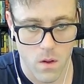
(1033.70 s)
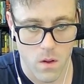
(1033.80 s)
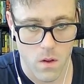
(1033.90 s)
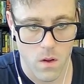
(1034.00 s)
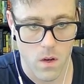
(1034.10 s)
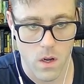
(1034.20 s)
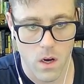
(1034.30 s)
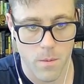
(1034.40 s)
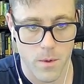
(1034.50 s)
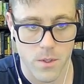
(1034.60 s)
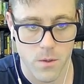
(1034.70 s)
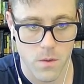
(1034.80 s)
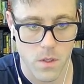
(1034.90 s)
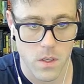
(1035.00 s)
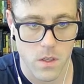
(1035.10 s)
an
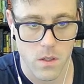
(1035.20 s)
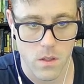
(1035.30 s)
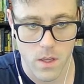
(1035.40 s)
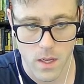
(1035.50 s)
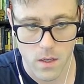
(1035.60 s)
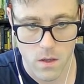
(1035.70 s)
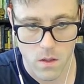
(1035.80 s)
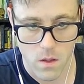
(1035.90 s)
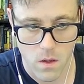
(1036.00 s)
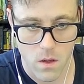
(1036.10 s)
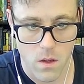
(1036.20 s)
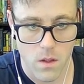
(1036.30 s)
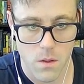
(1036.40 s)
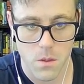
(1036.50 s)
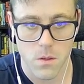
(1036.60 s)
opportunity that
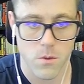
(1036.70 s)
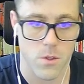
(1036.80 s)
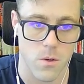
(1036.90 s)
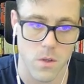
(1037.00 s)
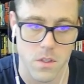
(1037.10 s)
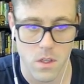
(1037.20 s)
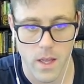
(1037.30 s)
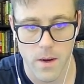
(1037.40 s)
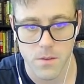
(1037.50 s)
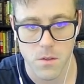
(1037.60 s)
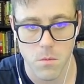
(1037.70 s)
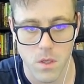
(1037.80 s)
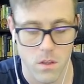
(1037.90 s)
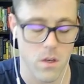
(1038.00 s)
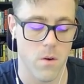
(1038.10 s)
the user is allowed to be
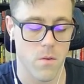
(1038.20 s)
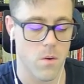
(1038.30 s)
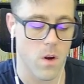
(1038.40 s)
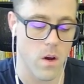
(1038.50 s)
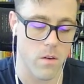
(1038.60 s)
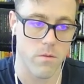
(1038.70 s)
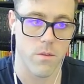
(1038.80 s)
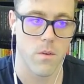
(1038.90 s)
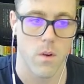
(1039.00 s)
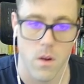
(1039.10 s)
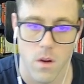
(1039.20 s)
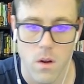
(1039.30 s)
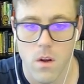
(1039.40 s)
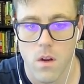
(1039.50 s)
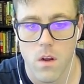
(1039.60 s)
the owner of.
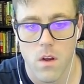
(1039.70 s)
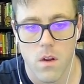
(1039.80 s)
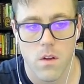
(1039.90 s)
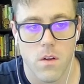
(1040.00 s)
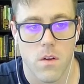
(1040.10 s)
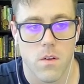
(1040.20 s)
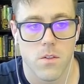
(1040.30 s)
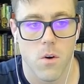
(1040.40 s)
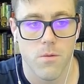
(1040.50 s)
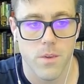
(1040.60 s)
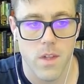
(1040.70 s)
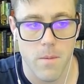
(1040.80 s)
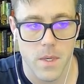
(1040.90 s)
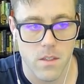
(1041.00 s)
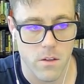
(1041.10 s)
So hopefully that
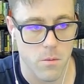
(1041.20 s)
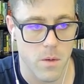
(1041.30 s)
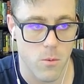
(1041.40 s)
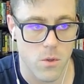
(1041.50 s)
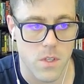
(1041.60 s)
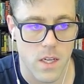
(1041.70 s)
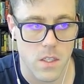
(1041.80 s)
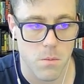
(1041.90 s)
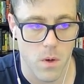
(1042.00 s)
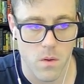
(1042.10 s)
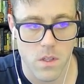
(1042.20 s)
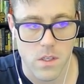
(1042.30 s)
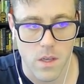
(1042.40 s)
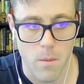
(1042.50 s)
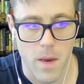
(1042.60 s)
makes a little bit more sense, but this
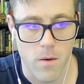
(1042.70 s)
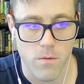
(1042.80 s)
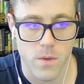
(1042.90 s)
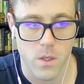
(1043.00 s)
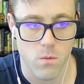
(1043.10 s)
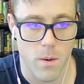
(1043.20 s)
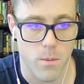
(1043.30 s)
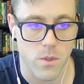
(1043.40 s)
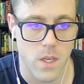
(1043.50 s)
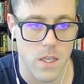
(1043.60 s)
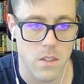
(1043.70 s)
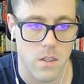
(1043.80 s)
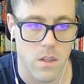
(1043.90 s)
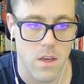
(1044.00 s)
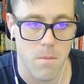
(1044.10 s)
amount field represents
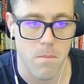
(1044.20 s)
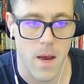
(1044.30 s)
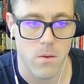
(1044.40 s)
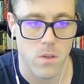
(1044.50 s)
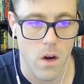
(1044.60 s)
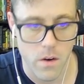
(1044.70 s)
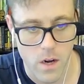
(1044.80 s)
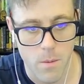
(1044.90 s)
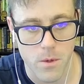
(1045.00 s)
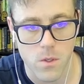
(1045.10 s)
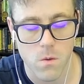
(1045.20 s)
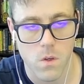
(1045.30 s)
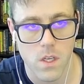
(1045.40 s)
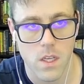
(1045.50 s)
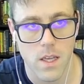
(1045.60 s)
the amount on an
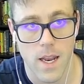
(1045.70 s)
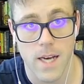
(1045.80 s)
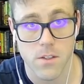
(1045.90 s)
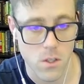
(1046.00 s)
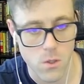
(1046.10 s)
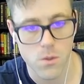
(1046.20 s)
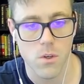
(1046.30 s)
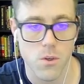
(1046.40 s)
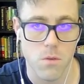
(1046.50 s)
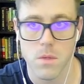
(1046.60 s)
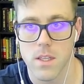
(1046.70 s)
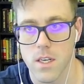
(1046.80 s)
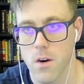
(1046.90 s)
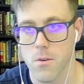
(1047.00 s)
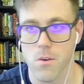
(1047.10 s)
opportunity that as a user you can be the
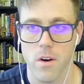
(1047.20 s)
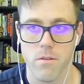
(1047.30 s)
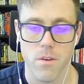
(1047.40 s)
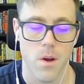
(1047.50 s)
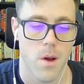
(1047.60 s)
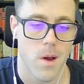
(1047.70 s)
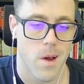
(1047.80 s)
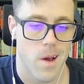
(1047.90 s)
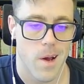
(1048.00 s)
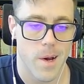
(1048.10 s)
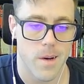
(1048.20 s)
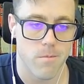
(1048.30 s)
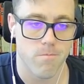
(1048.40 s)
owner of. Um,